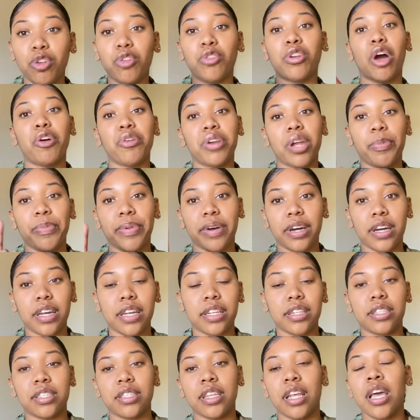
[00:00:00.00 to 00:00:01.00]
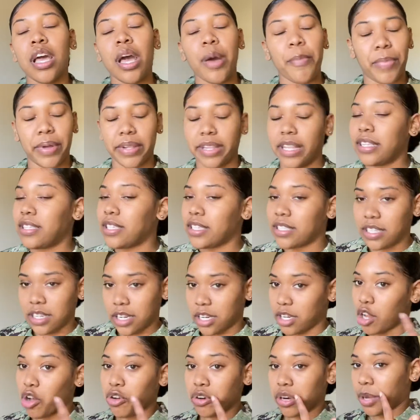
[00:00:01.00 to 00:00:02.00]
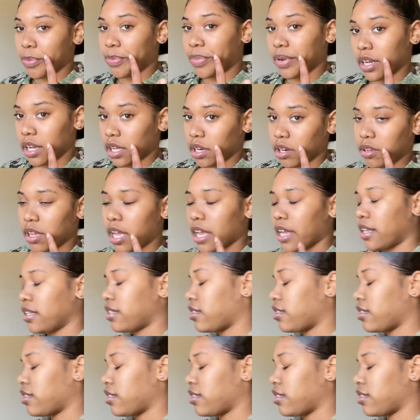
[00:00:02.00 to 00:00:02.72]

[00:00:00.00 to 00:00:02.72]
do donut buns, but this isn't a donut bun, okay?